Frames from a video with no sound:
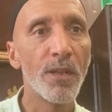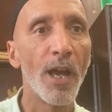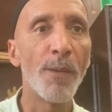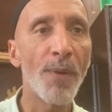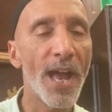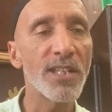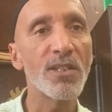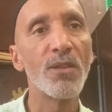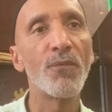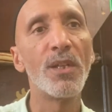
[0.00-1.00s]
A past
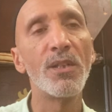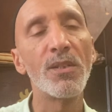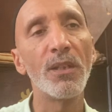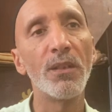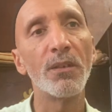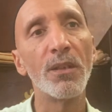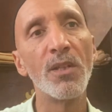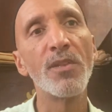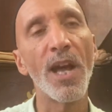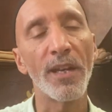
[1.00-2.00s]
infinity
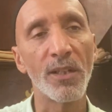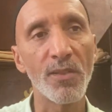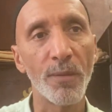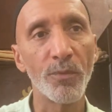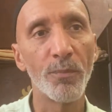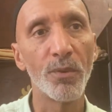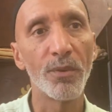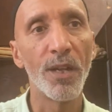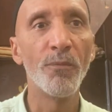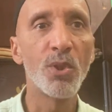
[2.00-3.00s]
is not acceptable.
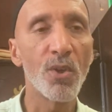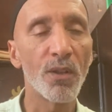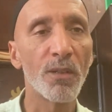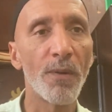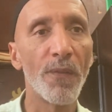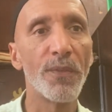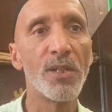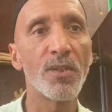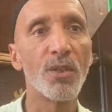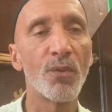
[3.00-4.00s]
And we talked about
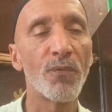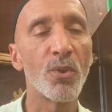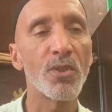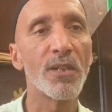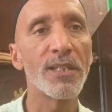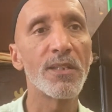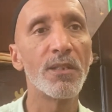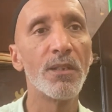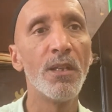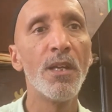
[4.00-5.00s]
this in the first
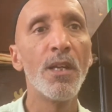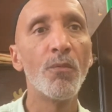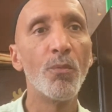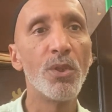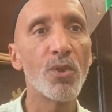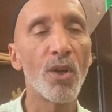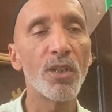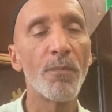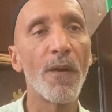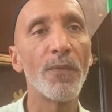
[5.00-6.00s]
lesson when we talked
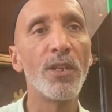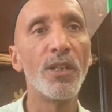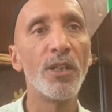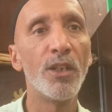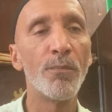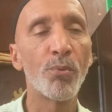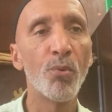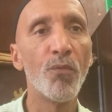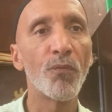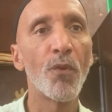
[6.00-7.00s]
about the
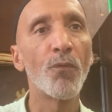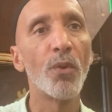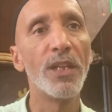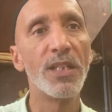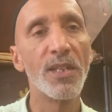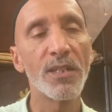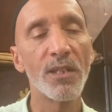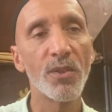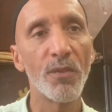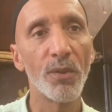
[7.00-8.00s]
proof for the
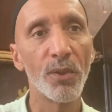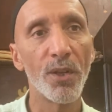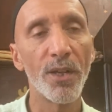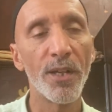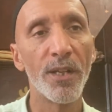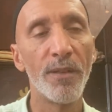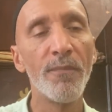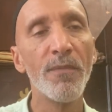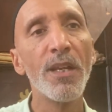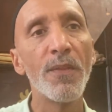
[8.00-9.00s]
existence of Allah,
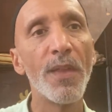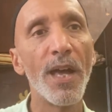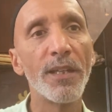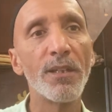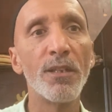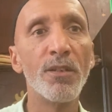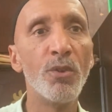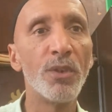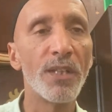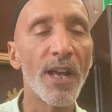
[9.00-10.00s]
that you
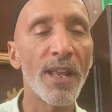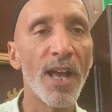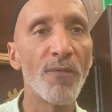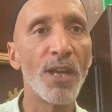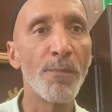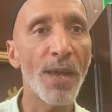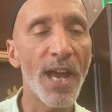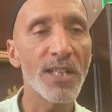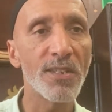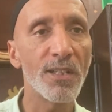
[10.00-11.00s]
cannot have a
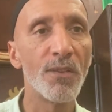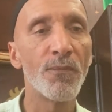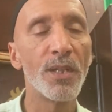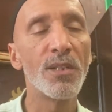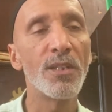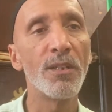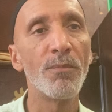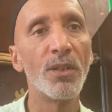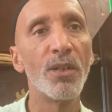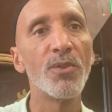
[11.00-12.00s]
past infinity
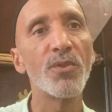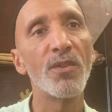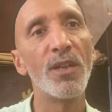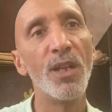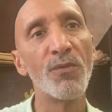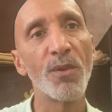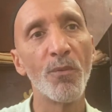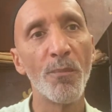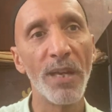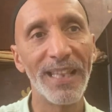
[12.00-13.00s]
because if
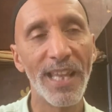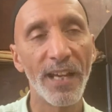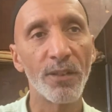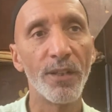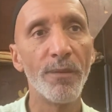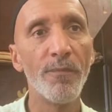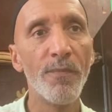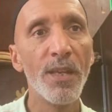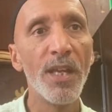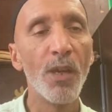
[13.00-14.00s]
someone made that claim,
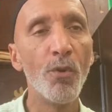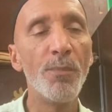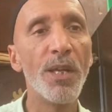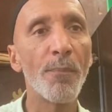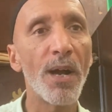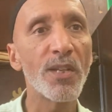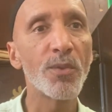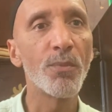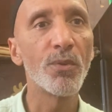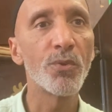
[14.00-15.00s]
it would be
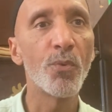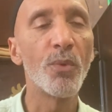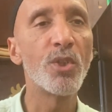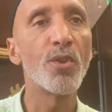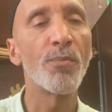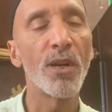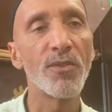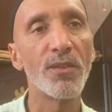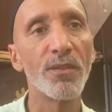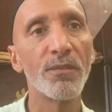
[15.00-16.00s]
impossible to reach the
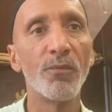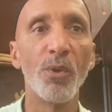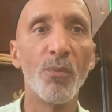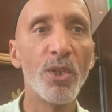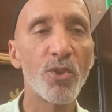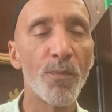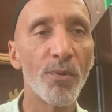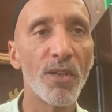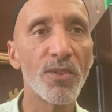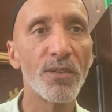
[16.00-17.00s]
present. We reach the
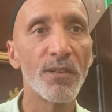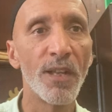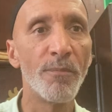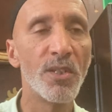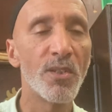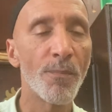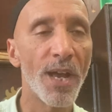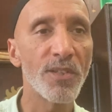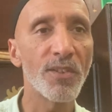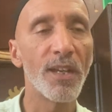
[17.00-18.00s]
present, that means the
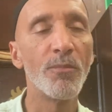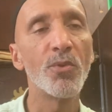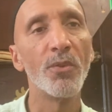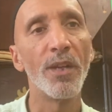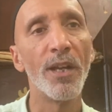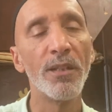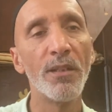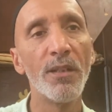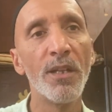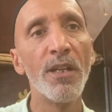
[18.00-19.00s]
past came to an
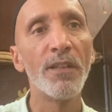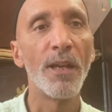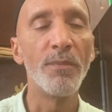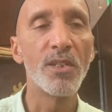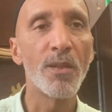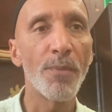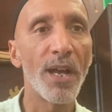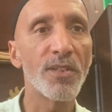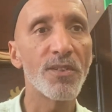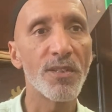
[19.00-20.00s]
end, that means the
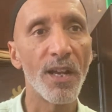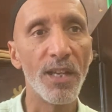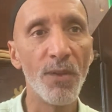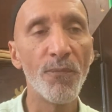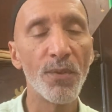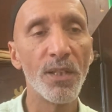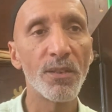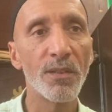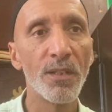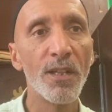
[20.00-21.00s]
past is not
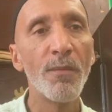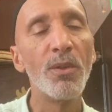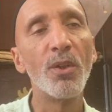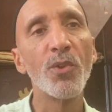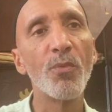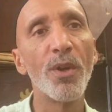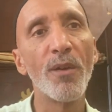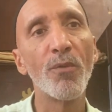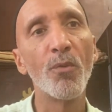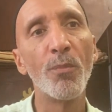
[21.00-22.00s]
infinite, because
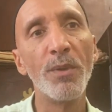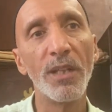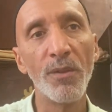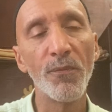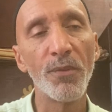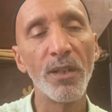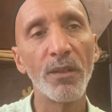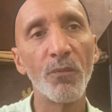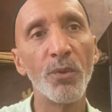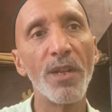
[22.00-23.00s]
whatever would be infinite
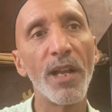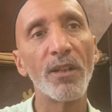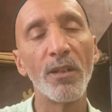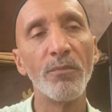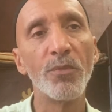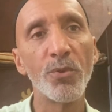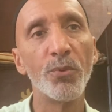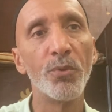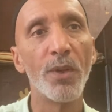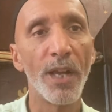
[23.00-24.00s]
would not come
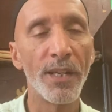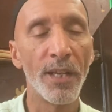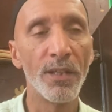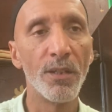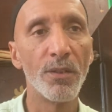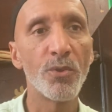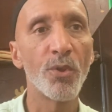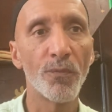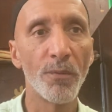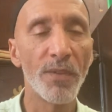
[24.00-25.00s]
to an end. So
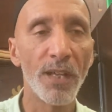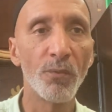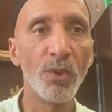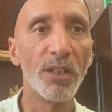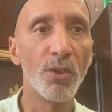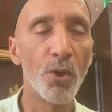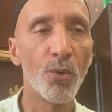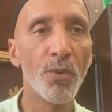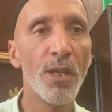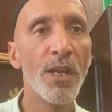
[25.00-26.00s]
from that, we can
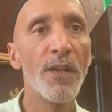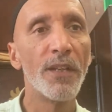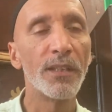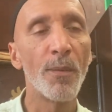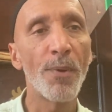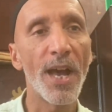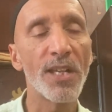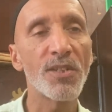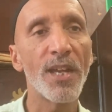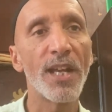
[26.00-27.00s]
know that the
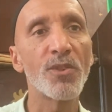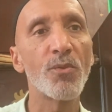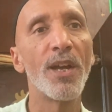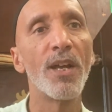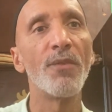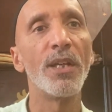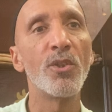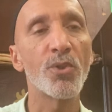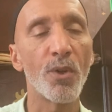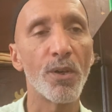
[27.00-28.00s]
past has to have a
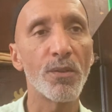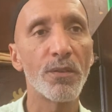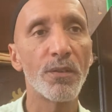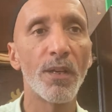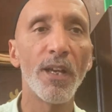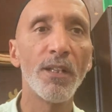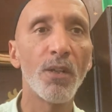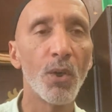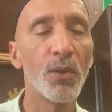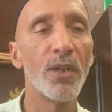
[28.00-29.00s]
start. And
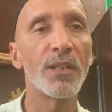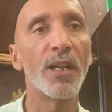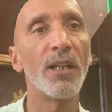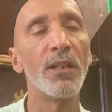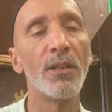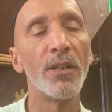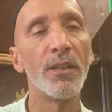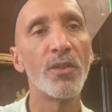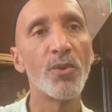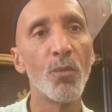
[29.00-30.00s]
Allah Ta'ala
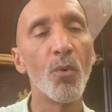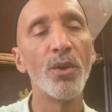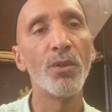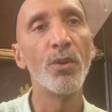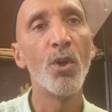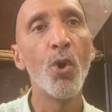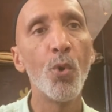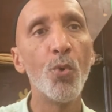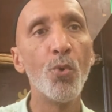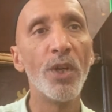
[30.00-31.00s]
is the one
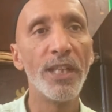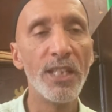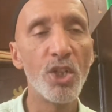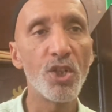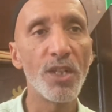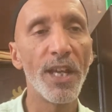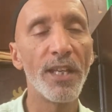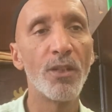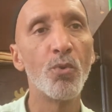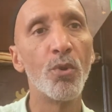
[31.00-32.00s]
who
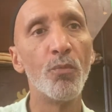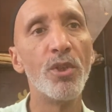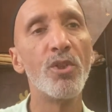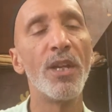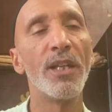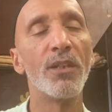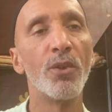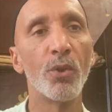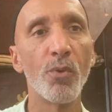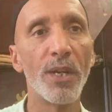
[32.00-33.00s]
initiated, who originated the
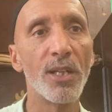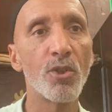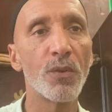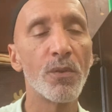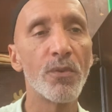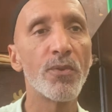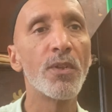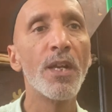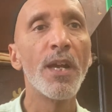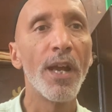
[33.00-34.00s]
creations,
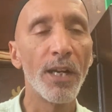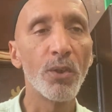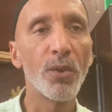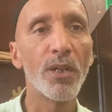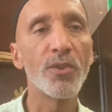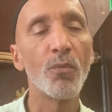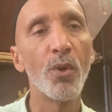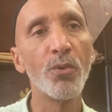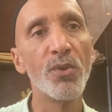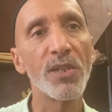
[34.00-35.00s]
and Allah is the
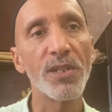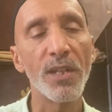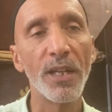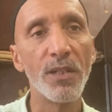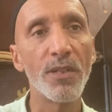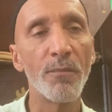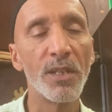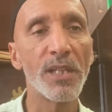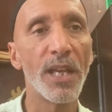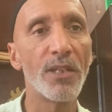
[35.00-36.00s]
one who sustains and
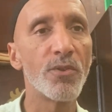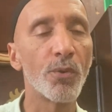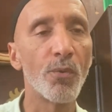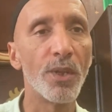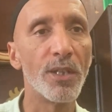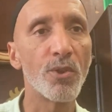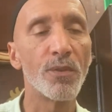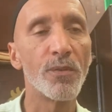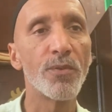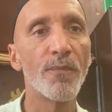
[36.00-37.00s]
maintains the
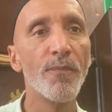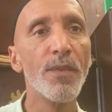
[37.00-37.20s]
creations.